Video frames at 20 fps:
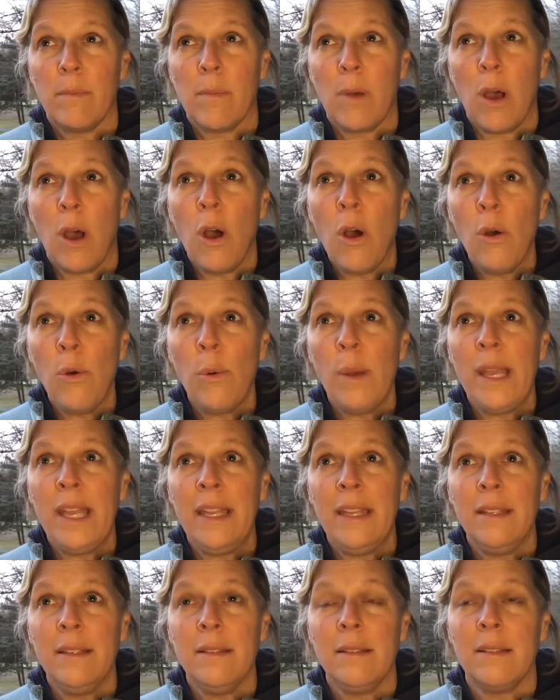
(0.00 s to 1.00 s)

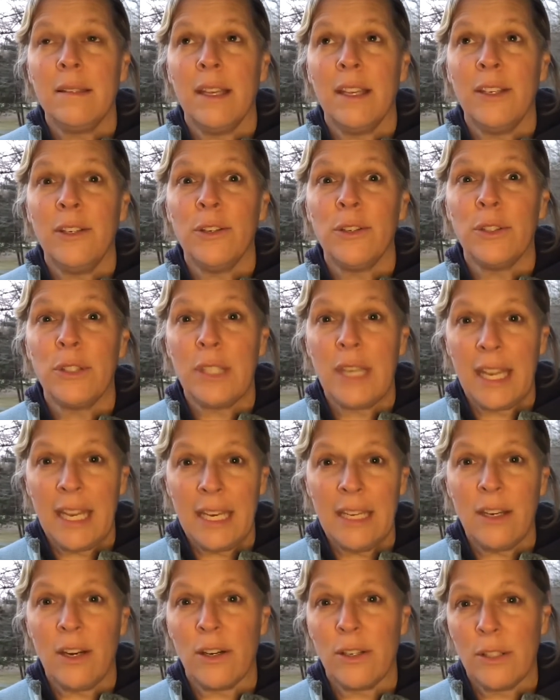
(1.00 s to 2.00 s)
always
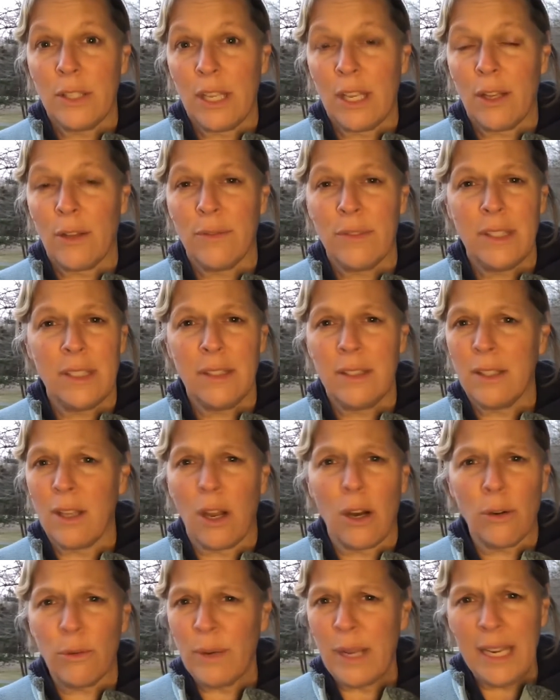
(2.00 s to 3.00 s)
understand ourselves as
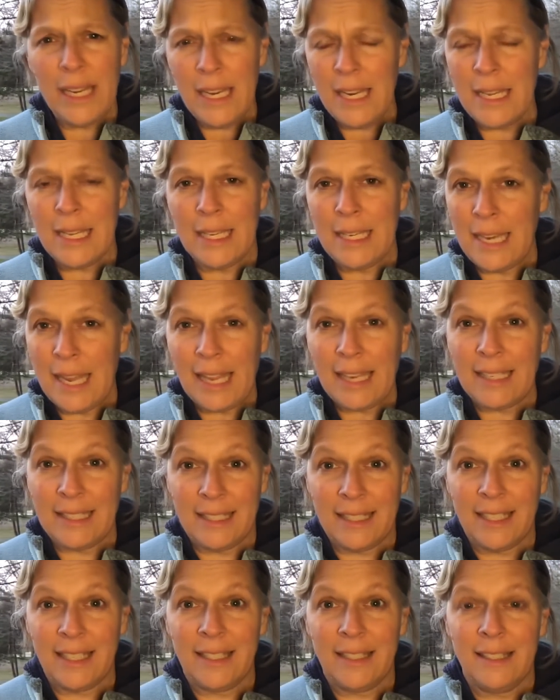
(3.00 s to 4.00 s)
already
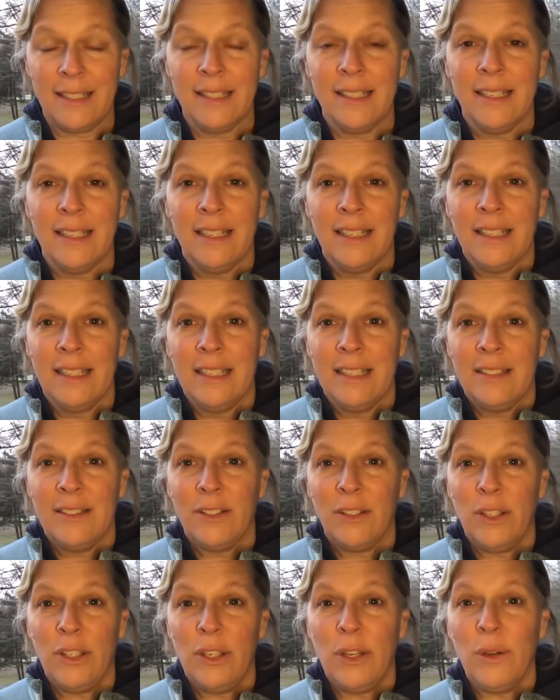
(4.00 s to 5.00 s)
connected,
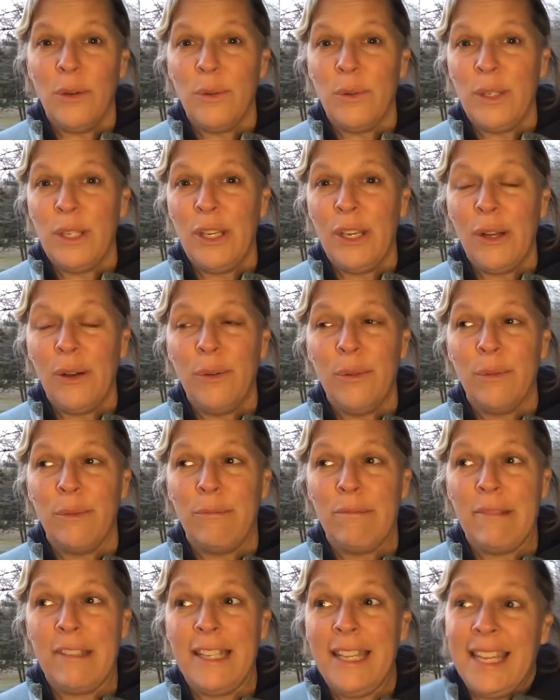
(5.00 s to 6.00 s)
so you don't
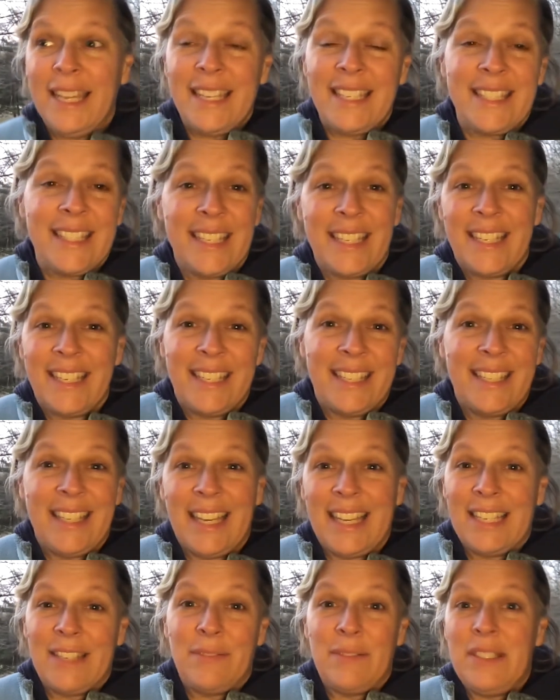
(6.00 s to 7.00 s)
get to
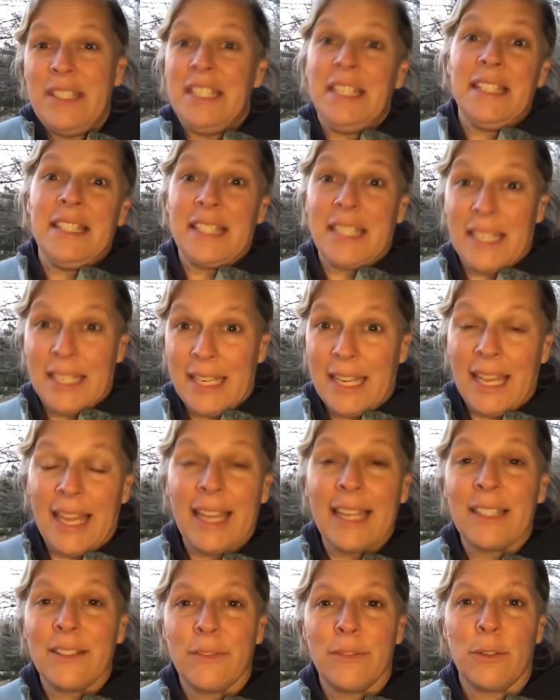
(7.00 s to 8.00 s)
kind of
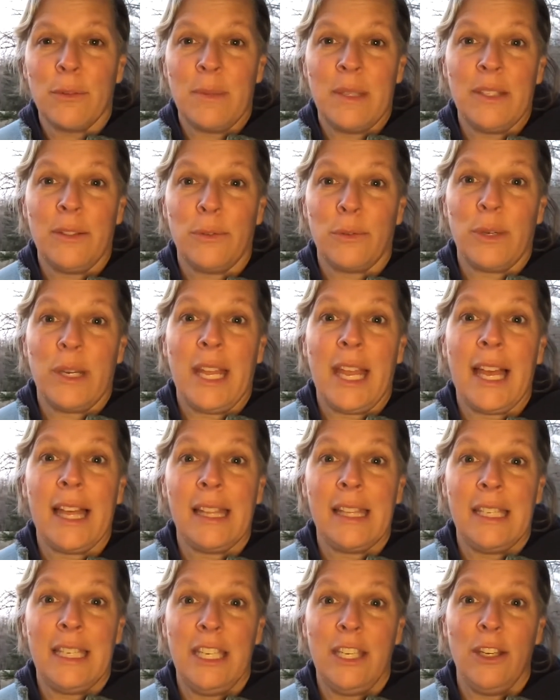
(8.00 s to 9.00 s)
disconnect from this
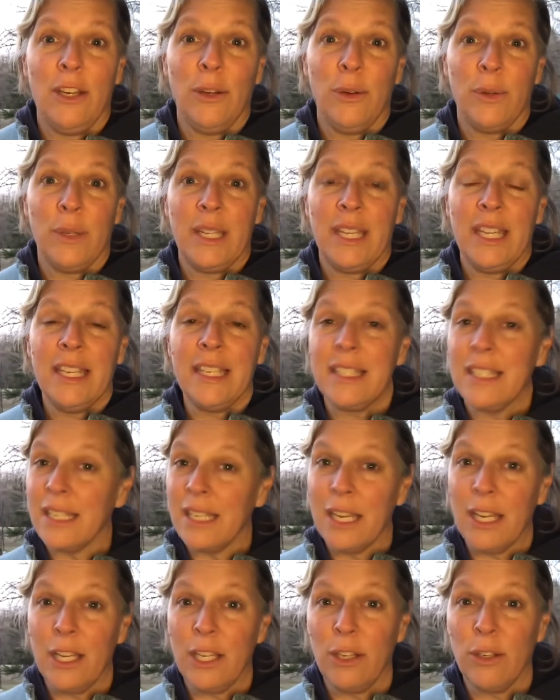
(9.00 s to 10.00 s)
reality, you don't get to
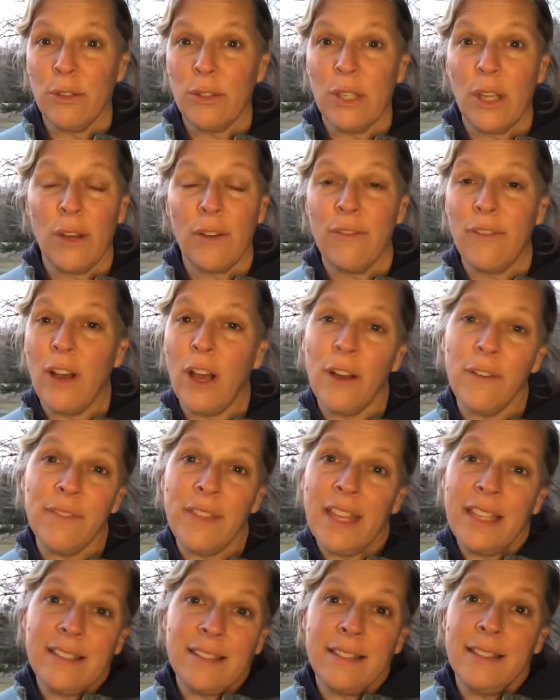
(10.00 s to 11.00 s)
cut yourself off,
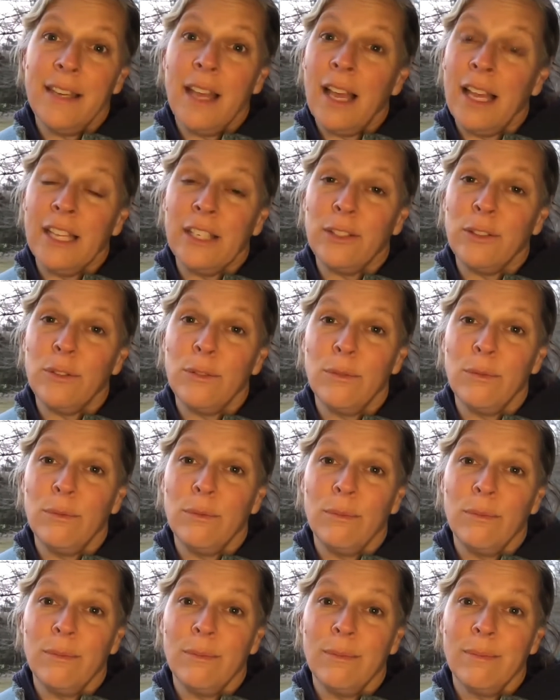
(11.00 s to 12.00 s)
that's not
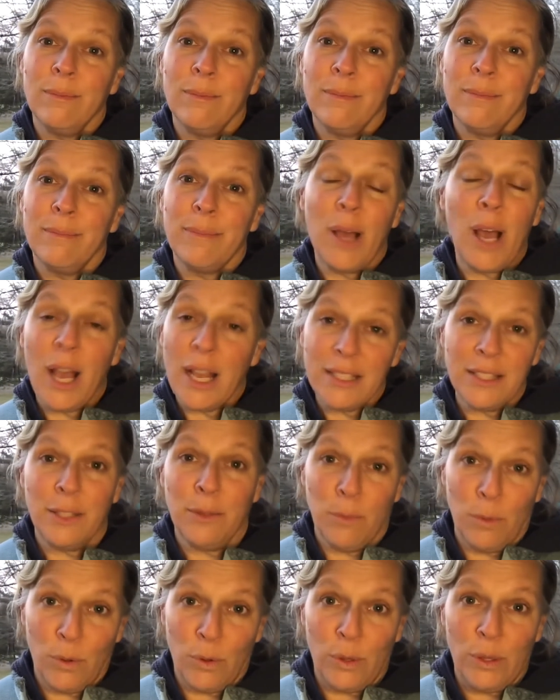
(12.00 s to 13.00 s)

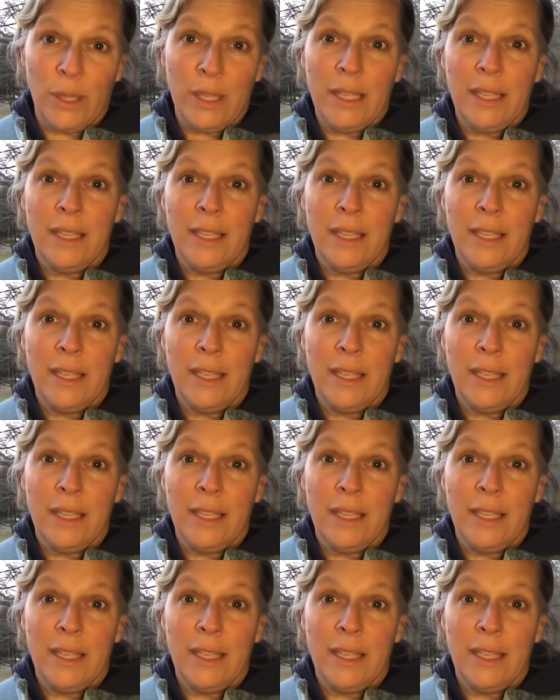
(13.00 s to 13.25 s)
possible.